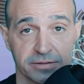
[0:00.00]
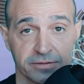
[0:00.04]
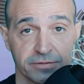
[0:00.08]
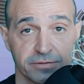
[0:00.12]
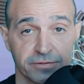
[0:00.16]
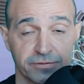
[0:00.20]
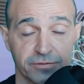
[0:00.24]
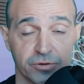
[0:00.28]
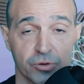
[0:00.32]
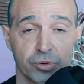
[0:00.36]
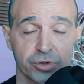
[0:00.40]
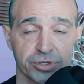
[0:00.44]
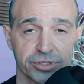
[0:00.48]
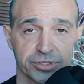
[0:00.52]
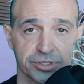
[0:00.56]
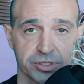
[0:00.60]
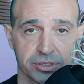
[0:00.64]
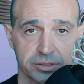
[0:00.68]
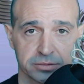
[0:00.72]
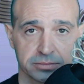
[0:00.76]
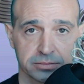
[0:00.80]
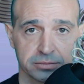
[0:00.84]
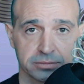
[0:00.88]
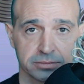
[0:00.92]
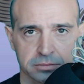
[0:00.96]
Ford.
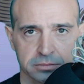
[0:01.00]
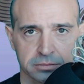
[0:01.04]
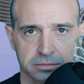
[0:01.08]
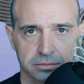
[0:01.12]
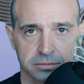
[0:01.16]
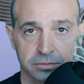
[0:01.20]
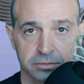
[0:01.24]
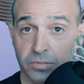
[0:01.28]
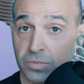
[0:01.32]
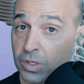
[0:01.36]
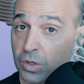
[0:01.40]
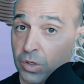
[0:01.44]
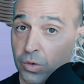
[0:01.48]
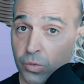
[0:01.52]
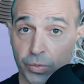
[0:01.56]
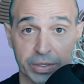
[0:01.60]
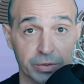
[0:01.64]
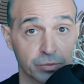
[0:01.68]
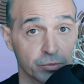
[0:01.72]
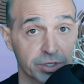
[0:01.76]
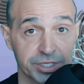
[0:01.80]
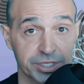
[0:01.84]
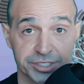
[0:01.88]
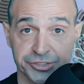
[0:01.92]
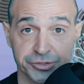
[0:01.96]
Great
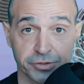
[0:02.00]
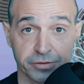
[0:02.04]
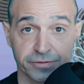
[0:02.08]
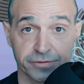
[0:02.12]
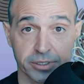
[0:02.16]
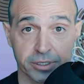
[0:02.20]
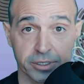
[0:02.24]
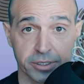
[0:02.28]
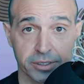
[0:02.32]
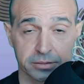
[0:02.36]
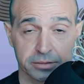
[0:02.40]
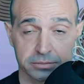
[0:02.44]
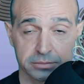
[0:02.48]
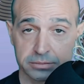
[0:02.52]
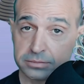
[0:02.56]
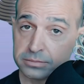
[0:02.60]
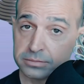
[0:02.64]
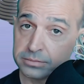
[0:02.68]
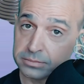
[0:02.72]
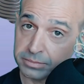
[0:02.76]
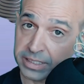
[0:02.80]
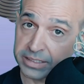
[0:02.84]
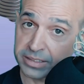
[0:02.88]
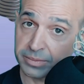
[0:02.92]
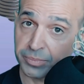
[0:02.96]
work so far
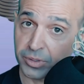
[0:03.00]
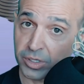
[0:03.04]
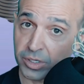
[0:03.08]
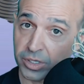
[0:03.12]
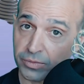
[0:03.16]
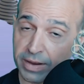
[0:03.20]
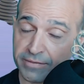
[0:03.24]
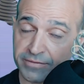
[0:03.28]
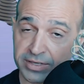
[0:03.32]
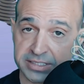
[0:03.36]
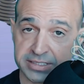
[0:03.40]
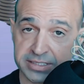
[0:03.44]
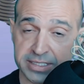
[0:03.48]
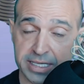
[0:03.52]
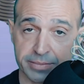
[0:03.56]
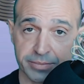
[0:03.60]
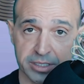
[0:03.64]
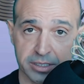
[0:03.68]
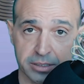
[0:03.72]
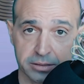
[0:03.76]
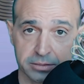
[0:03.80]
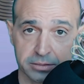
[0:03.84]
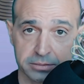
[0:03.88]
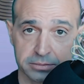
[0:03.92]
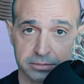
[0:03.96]
by the polygraph
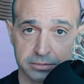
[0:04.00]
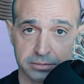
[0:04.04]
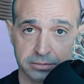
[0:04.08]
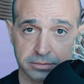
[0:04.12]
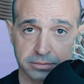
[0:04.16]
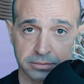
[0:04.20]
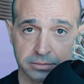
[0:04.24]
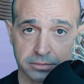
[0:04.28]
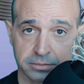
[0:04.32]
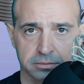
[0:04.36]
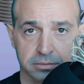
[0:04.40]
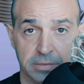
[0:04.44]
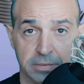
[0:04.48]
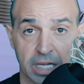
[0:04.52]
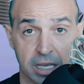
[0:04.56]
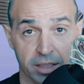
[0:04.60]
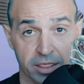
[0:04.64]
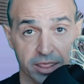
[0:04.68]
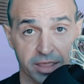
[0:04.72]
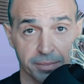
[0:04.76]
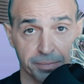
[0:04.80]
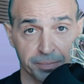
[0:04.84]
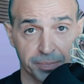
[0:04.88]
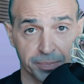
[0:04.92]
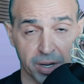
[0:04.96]
examiner.
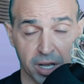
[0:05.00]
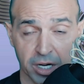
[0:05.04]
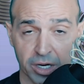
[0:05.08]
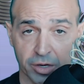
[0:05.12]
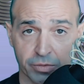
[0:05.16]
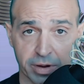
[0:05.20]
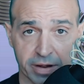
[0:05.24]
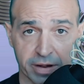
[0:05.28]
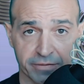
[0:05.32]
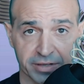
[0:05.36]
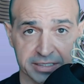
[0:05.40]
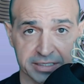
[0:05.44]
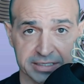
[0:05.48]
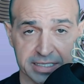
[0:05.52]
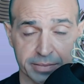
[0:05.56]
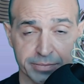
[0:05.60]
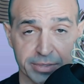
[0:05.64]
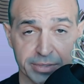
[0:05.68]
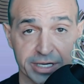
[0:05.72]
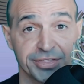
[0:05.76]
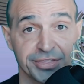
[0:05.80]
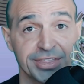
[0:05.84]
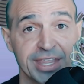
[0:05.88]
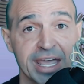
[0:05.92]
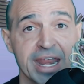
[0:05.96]
The polygraph examiner
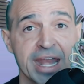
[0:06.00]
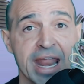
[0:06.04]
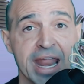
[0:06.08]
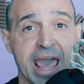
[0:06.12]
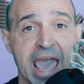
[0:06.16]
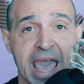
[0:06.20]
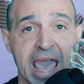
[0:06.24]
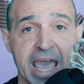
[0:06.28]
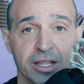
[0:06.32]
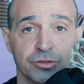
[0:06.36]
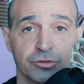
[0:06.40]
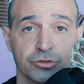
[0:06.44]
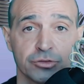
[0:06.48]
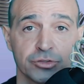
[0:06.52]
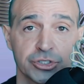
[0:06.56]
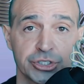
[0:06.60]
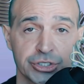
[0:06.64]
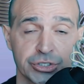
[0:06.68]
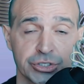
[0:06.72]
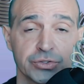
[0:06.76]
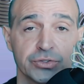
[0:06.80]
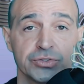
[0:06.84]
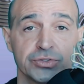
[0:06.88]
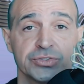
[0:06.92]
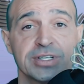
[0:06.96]
then had to
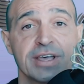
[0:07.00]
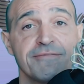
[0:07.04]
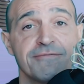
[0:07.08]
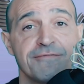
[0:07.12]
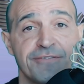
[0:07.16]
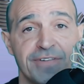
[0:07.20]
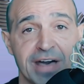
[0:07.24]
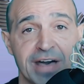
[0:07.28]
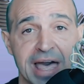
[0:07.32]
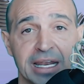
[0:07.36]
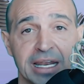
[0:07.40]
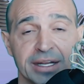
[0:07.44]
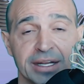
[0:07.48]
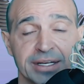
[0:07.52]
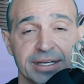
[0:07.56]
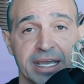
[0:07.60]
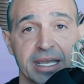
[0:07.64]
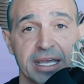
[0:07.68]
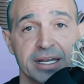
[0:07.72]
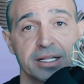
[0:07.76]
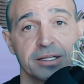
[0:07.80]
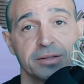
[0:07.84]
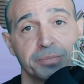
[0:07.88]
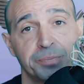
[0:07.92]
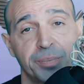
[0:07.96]
choose a
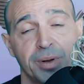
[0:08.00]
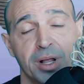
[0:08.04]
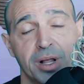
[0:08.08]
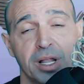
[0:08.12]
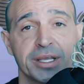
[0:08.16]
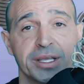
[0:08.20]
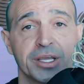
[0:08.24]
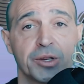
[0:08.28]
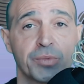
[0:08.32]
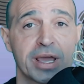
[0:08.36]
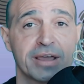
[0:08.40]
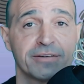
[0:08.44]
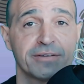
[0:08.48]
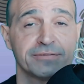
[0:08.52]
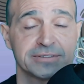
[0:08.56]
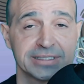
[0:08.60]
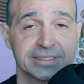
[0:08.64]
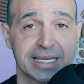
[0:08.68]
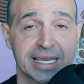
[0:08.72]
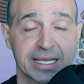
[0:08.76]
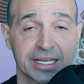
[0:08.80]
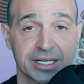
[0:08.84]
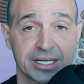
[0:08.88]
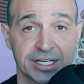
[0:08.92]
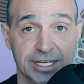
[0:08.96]
validated polygraph
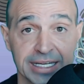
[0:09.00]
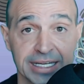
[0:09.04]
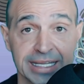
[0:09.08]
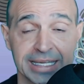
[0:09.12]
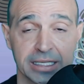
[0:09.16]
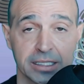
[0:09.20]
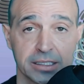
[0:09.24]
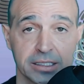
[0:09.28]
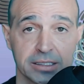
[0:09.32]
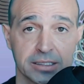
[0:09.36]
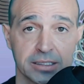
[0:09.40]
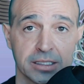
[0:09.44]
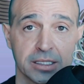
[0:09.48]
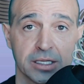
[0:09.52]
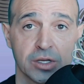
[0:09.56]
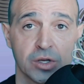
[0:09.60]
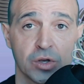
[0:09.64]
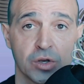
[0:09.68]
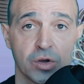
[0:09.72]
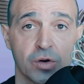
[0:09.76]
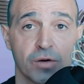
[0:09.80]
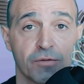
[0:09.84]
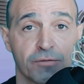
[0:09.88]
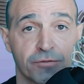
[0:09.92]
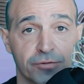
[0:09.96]
technique
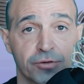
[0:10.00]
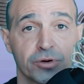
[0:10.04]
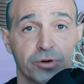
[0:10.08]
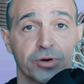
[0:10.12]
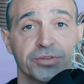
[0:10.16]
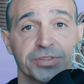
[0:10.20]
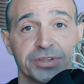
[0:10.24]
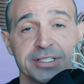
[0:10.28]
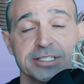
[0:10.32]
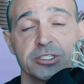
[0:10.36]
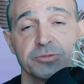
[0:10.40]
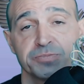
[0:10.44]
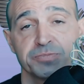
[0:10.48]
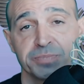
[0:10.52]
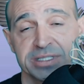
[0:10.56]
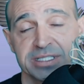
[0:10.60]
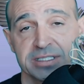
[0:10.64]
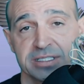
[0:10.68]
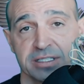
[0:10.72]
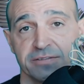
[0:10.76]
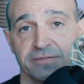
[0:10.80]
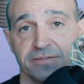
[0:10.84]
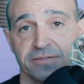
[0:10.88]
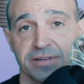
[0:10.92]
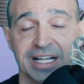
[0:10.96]
for this
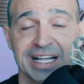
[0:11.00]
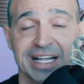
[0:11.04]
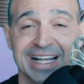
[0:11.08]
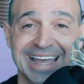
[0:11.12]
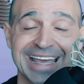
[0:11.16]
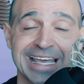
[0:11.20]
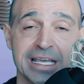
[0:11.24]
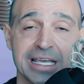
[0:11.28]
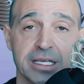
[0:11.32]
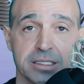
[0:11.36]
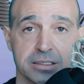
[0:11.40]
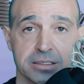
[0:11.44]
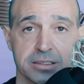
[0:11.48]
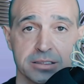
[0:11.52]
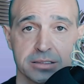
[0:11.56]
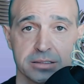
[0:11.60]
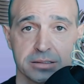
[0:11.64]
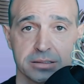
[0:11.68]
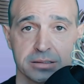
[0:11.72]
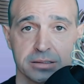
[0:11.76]
specific case.